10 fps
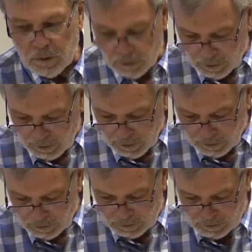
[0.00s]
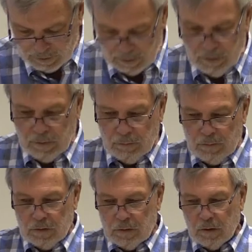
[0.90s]
the early years
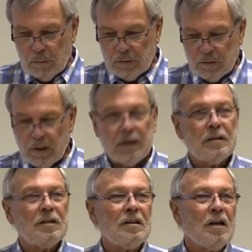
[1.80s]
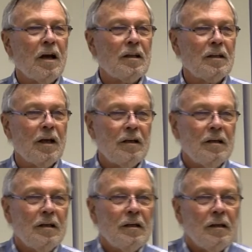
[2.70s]
up to 1898.
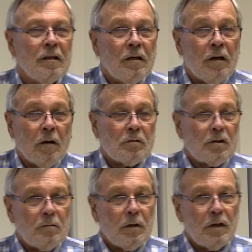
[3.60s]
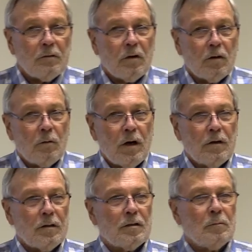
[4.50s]
I'm sure many of you are
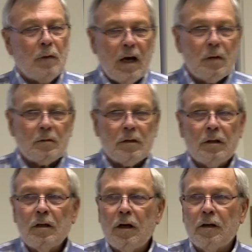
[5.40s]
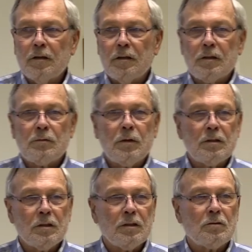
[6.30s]
aware that the Bible on the
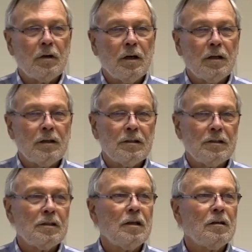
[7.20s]
Switzerland Trail is